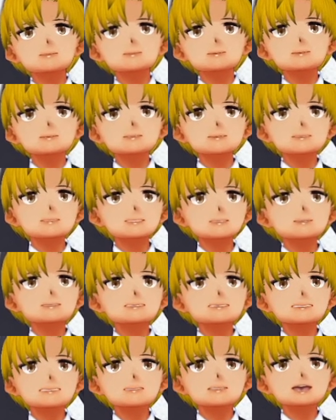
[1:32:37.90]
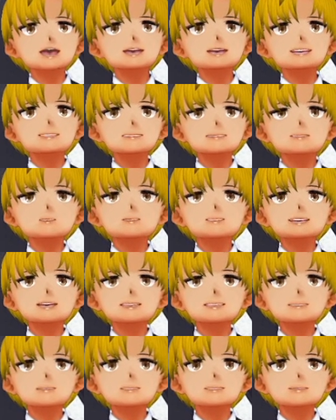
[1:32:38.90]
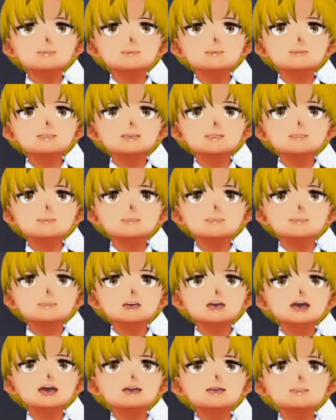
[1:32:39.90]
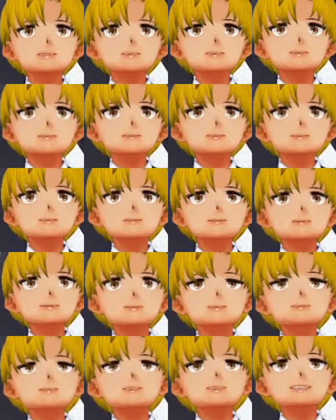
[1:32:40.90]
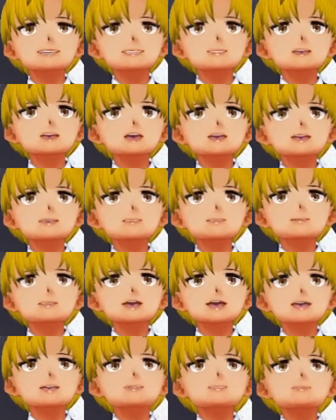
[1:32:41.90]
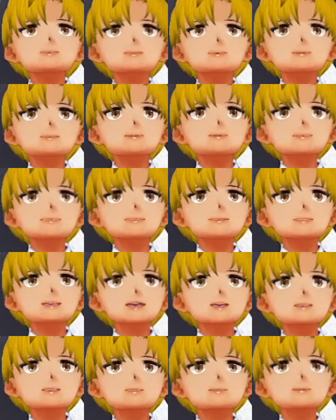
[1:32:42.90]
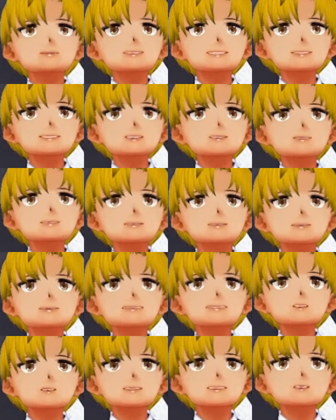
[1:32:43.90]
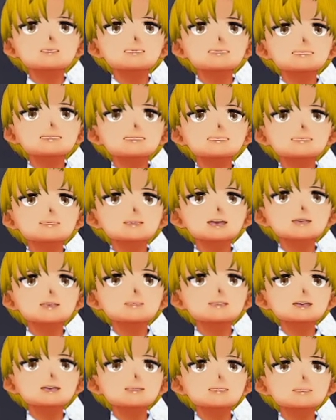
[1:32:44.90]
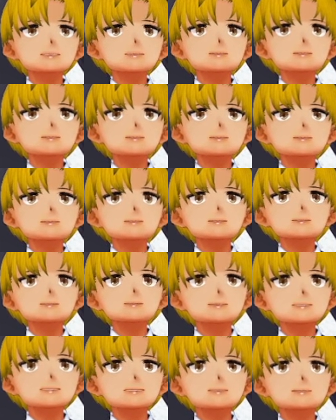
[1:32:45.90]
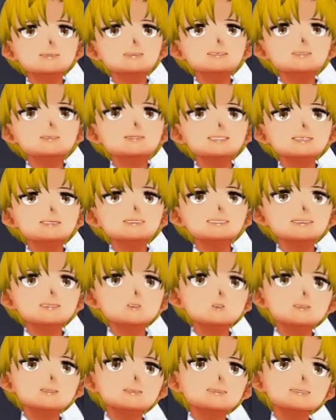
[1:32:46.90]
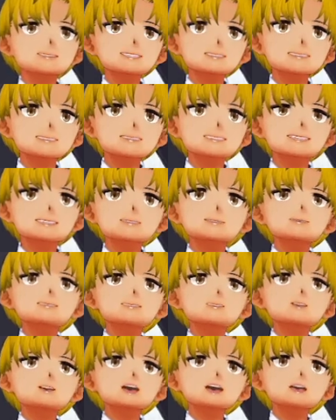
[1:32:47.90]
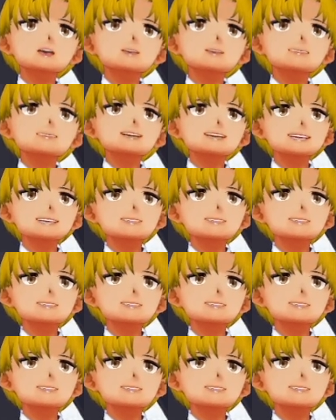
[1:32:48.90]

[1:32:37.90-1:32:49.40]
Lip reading: And I'm really not any good at it yet, like at all. But I wrote a song for the club, and I worked really, really hard on it. And it doesn't have any words or anything, but well, yeah.